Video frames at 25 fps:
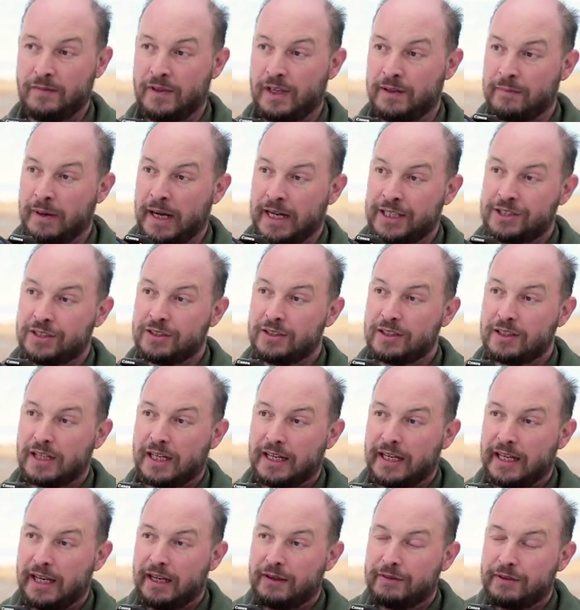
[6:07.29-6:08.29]
Imagine that
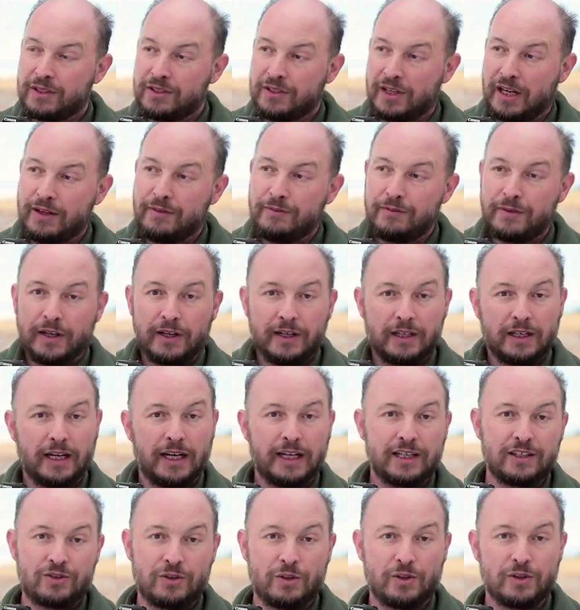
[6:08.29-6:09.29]
I have a time-varying
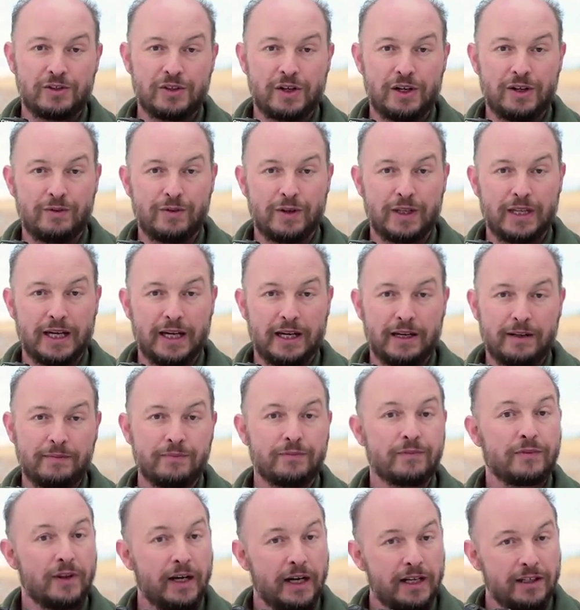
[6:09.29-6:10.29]
light source over there.
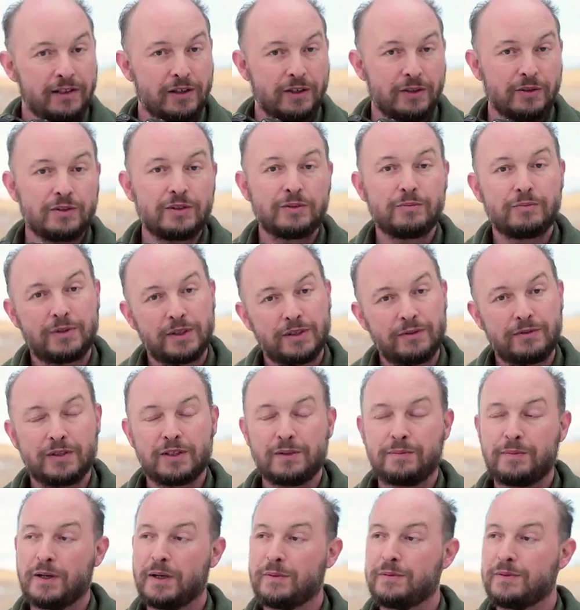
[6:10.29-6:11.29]
I don't, but for
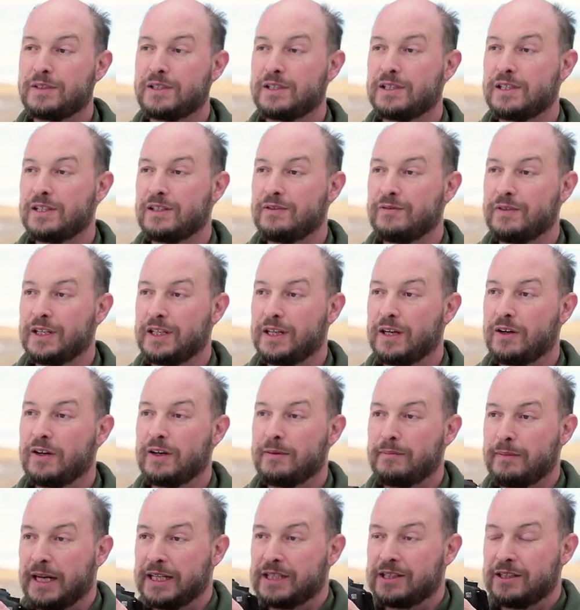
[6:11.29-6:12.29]
the purpose of this video,
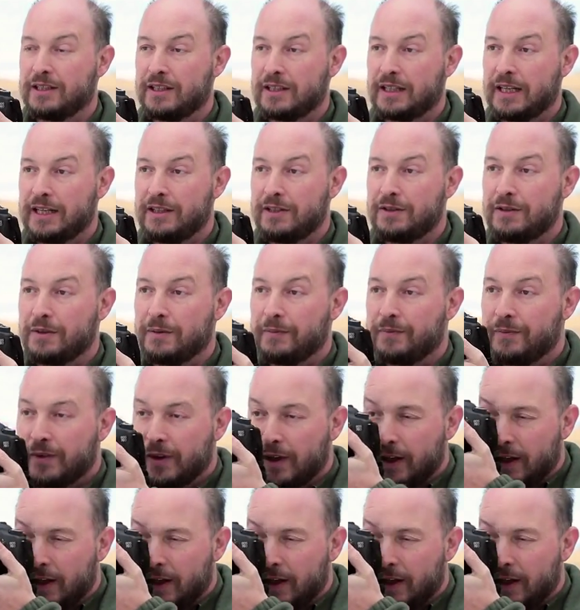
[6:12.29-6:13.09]
imagine that I do.